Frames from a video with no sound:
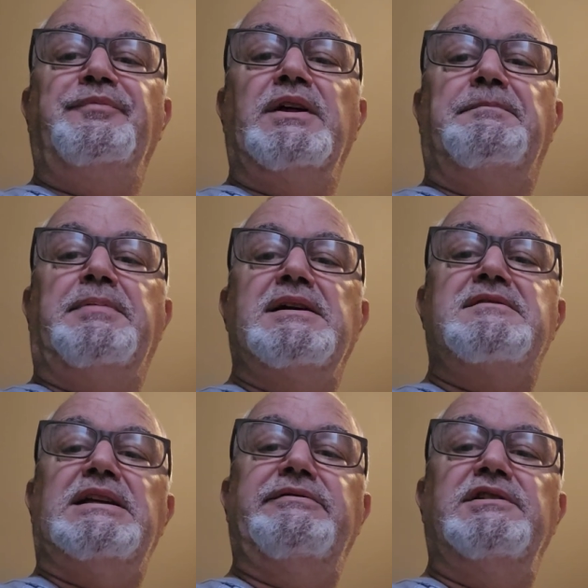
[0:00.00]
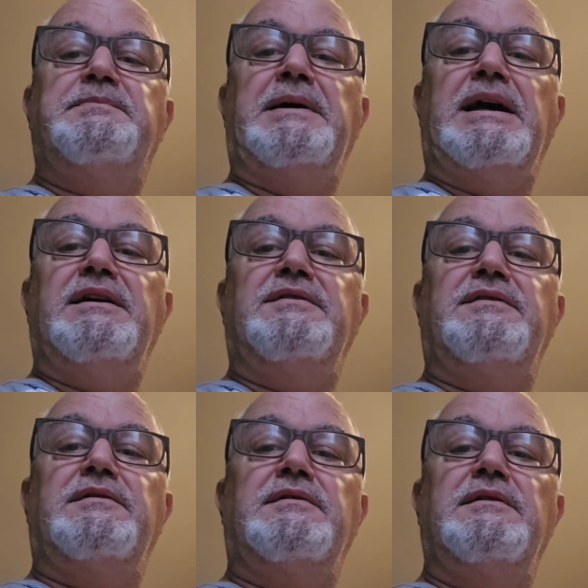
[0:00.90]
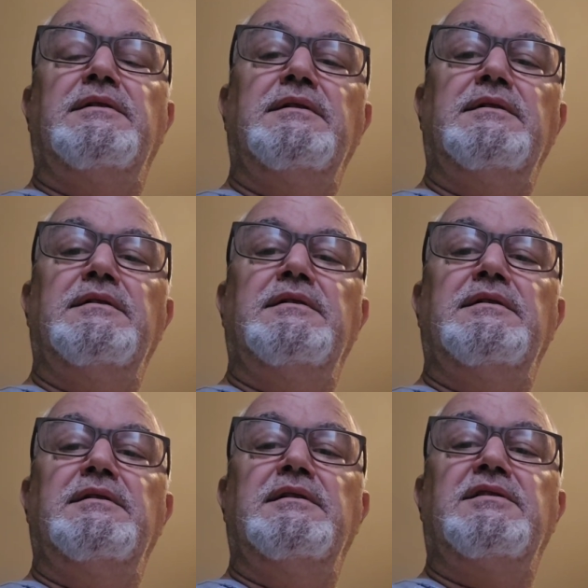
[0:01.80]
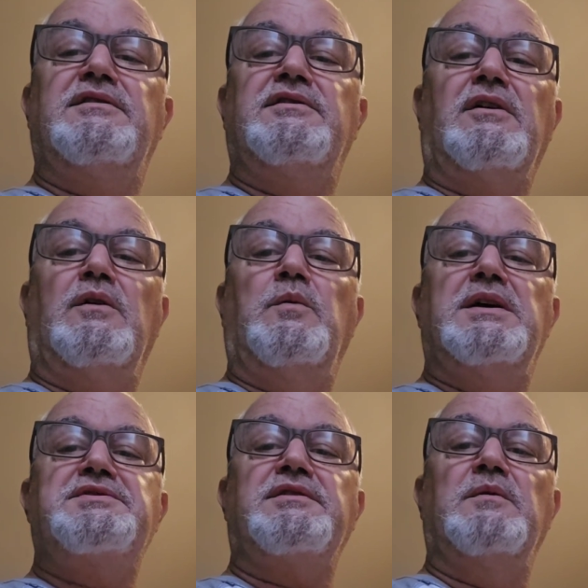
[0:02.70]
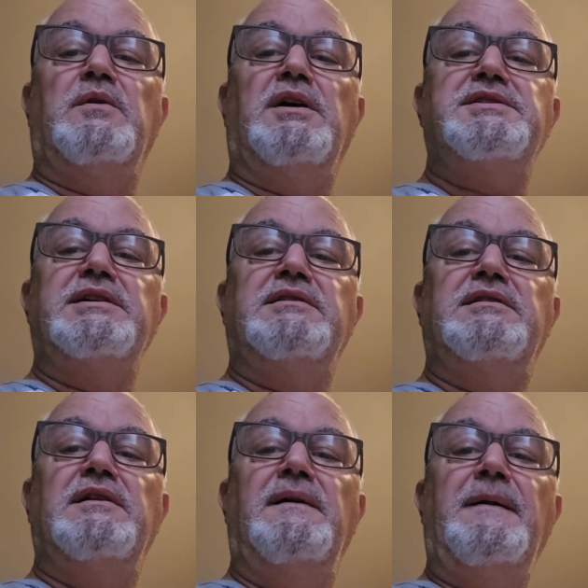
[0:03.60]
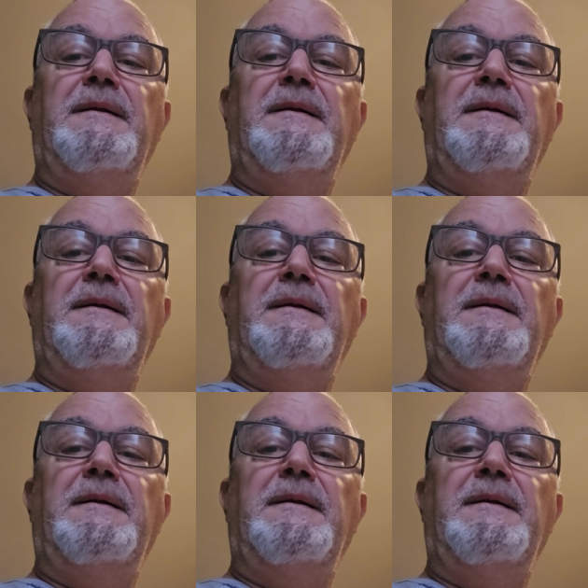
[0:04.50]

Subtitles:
up by Stevens Pass. This is all western Washington.